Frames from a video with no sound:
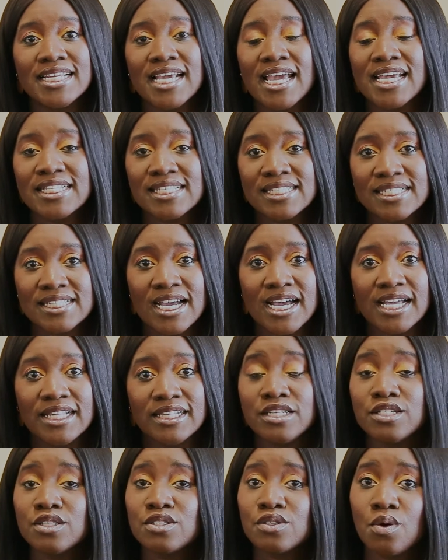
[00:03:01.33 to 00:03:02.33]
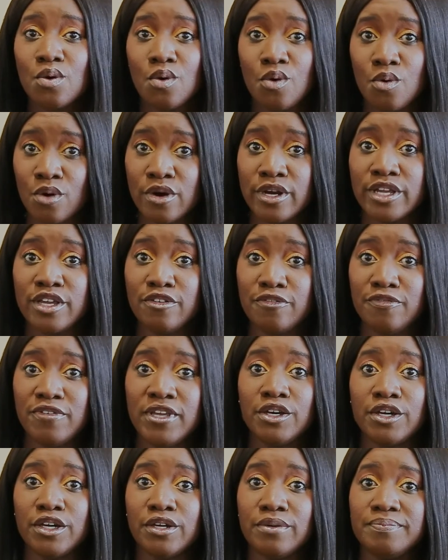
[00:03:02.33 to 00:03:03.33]
a stylus or your
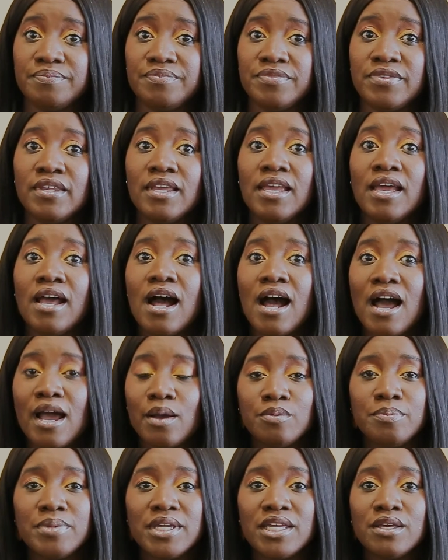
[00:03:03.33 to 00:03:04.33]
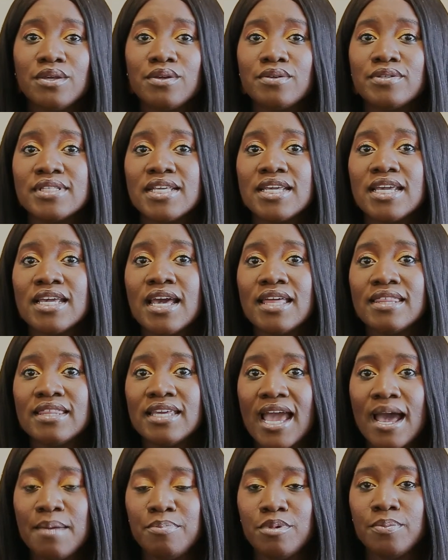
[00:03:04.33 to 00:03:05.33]
finger. I will be using the
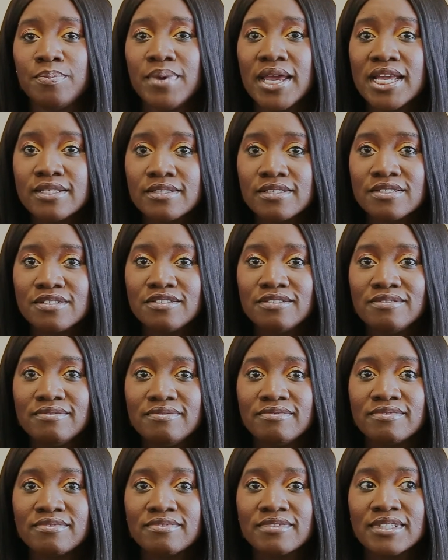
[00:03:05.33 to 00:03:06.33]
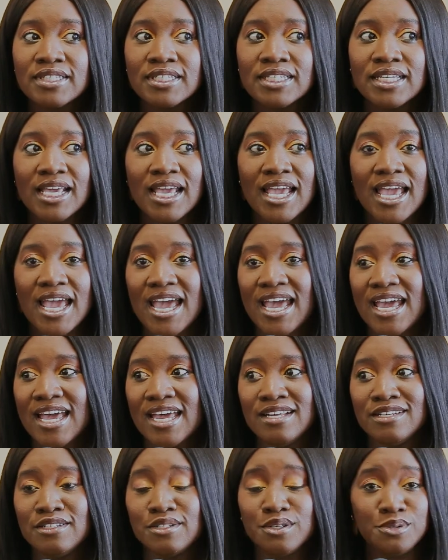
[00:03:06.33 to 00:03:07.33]
Apple Pencil.
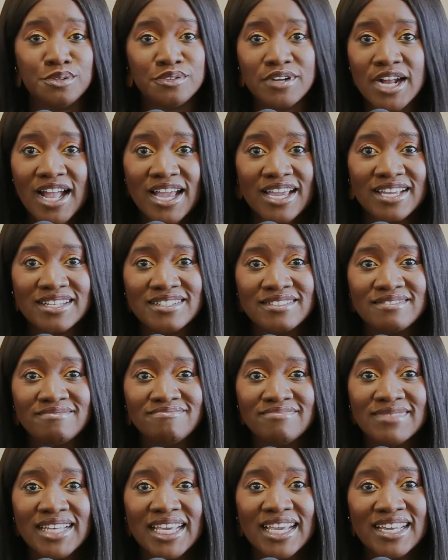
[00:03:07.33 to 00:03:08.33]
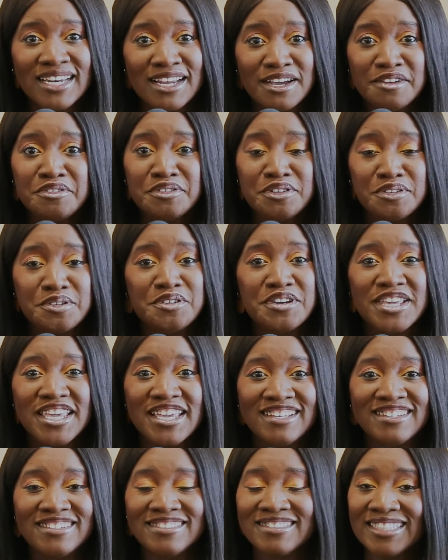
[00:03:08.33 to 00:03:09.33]
And all right, enough
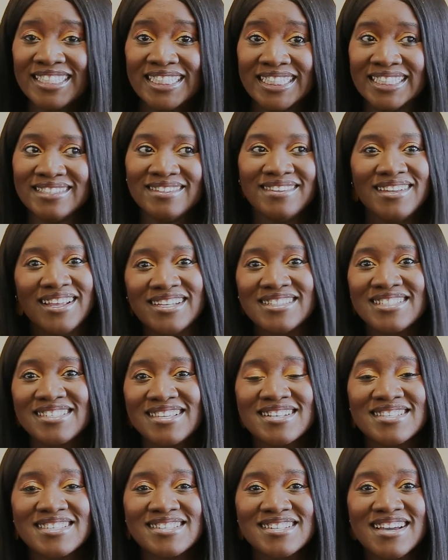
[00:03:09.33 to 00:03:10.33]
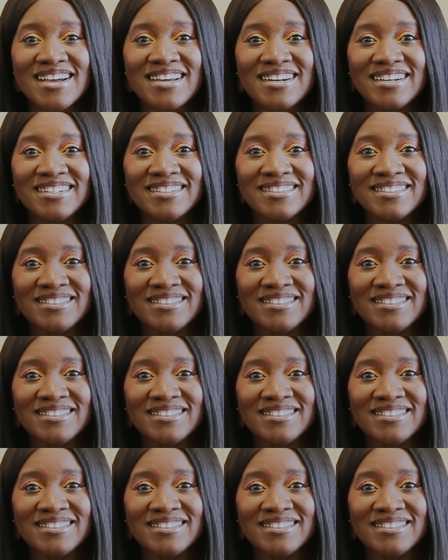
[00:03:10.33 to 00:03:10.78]
talking. Let's get started.